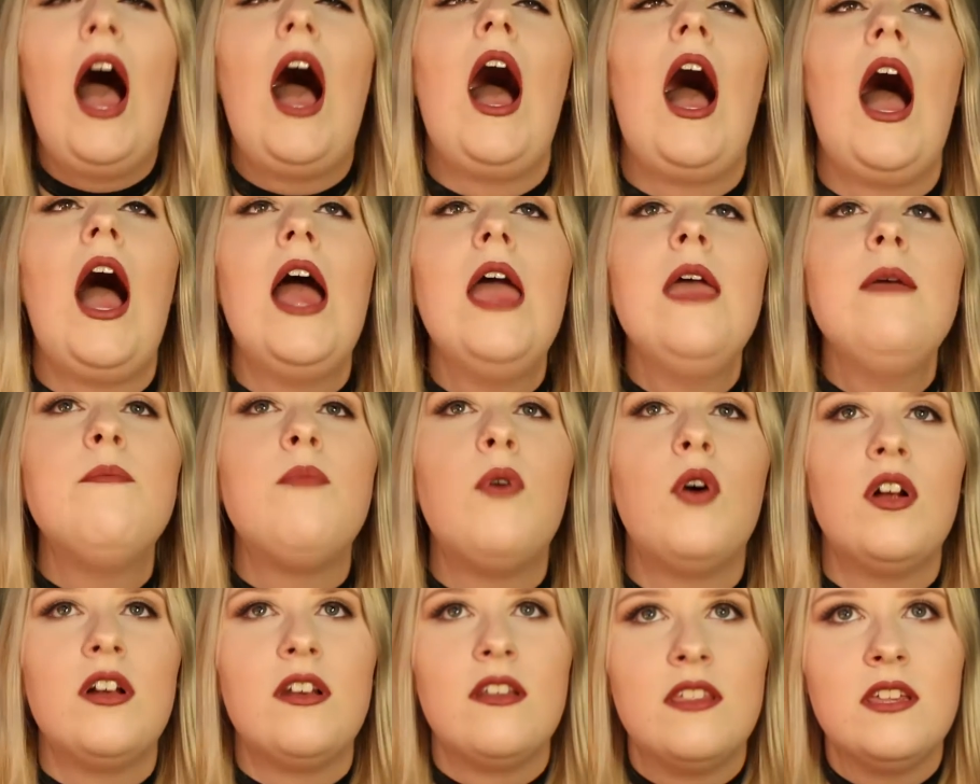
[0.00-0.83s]
I
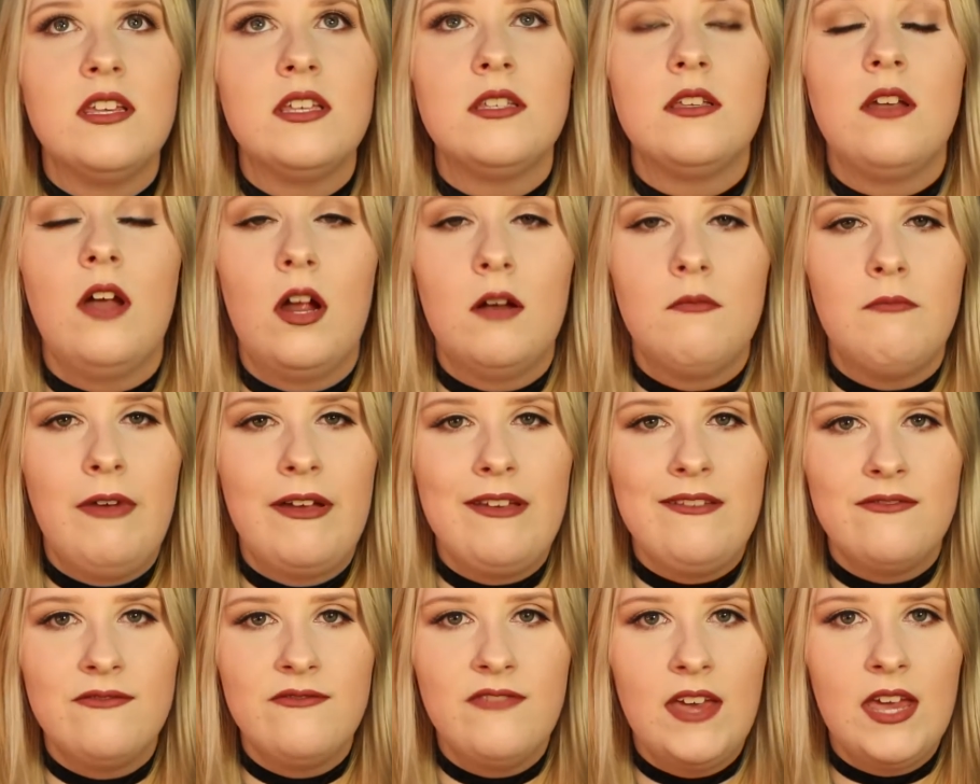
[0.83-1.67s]
put this on
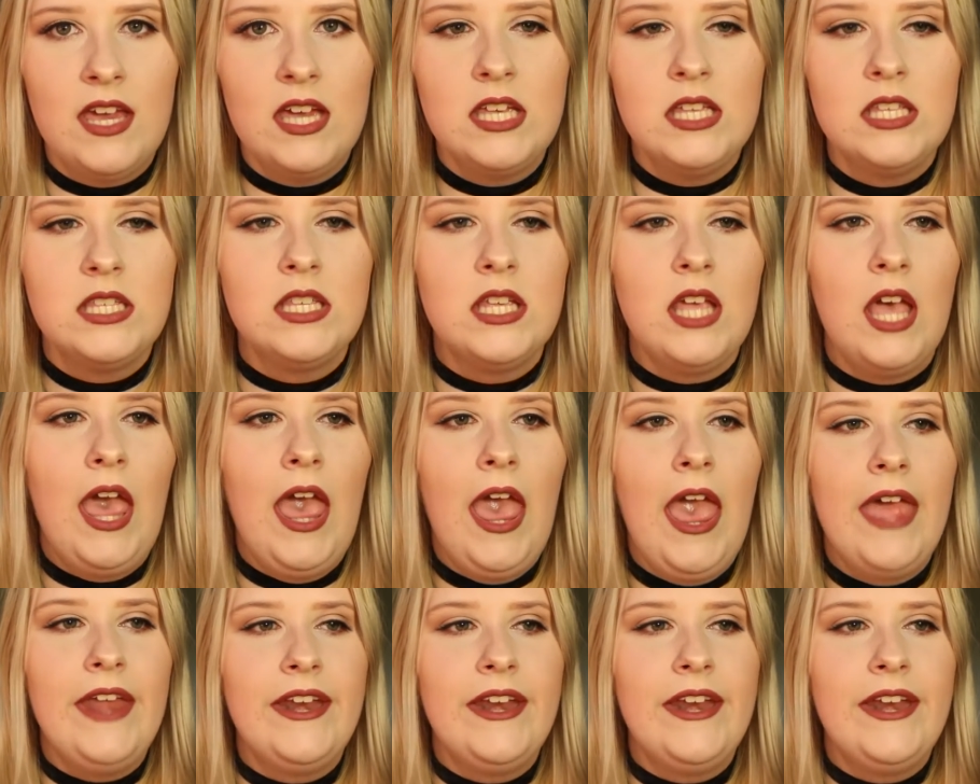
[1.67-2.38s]
my face,